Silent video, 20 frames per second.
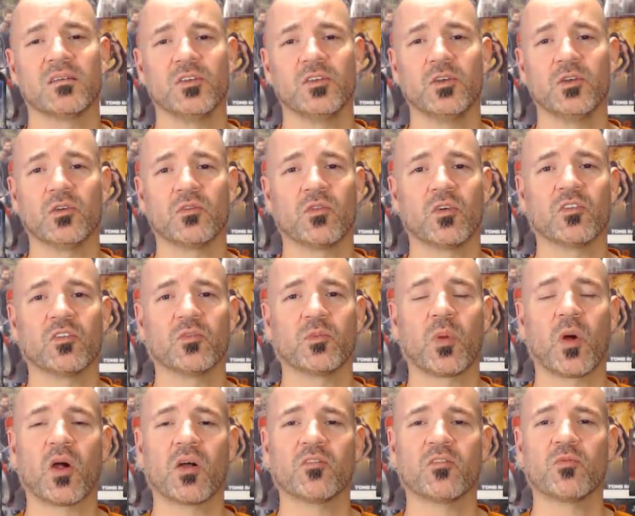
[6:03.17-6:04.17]
universe
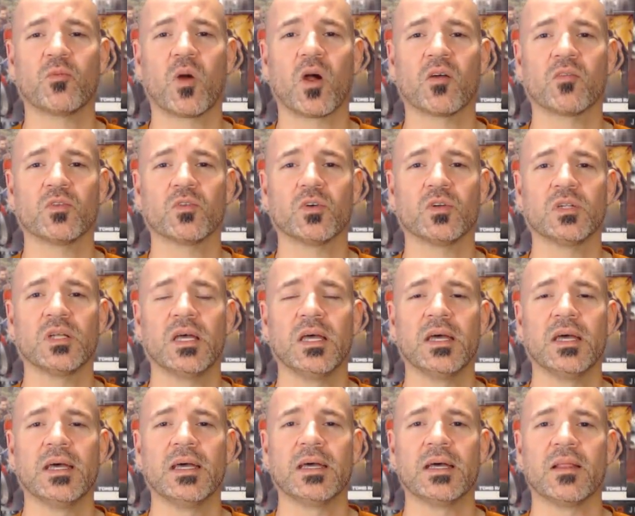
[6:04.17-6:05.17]
part of Marvel.
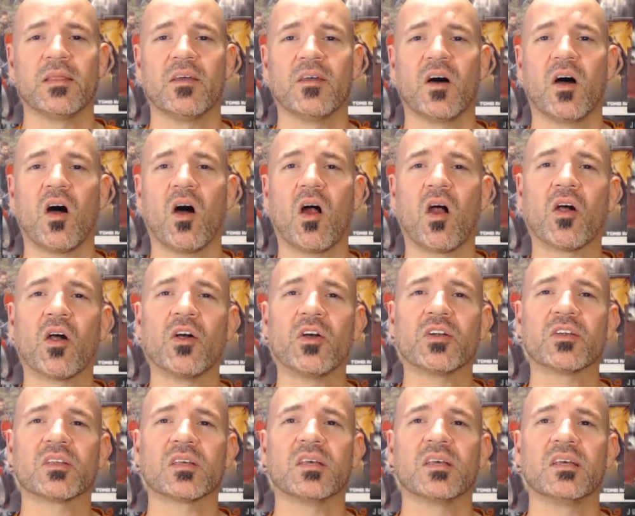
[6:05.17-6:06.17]
The
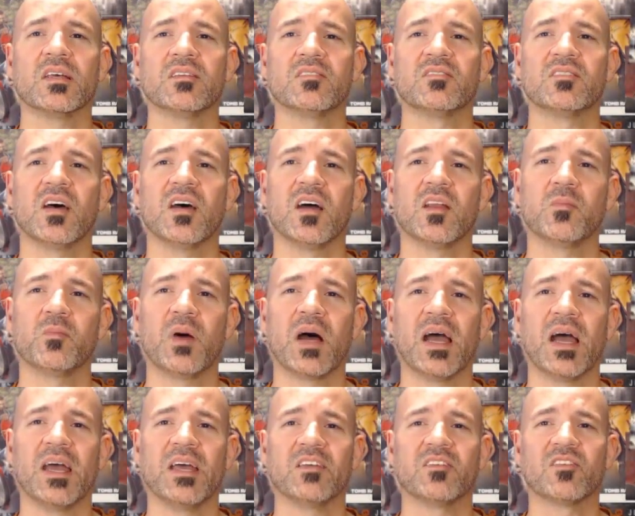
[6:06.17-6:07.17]
art is done
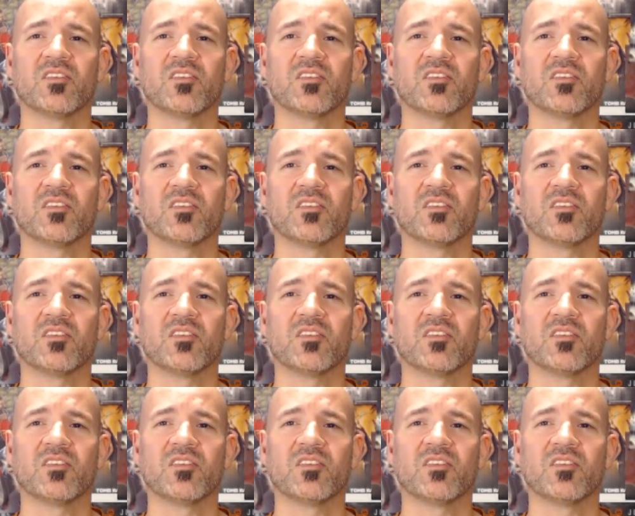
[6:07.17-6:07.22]
by